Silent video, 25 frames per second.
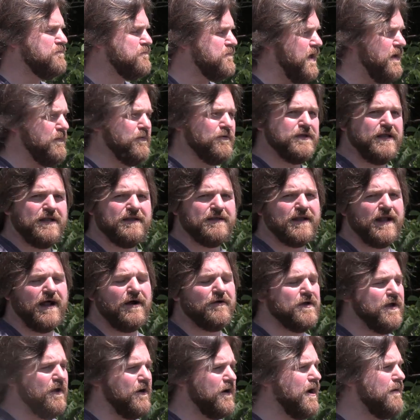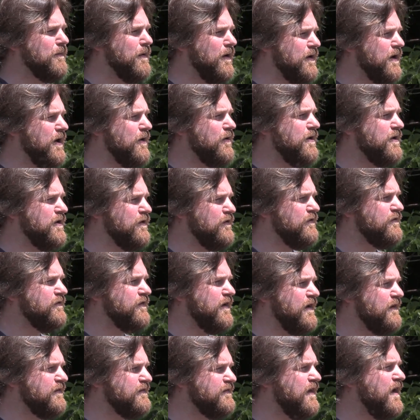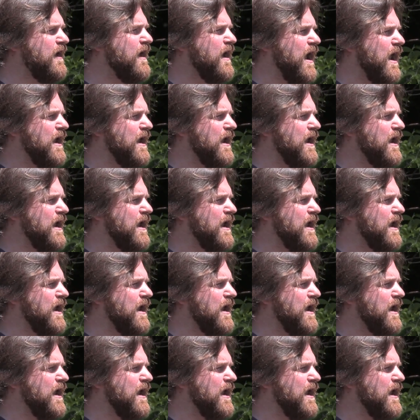People need to get out here. Come out here and use this.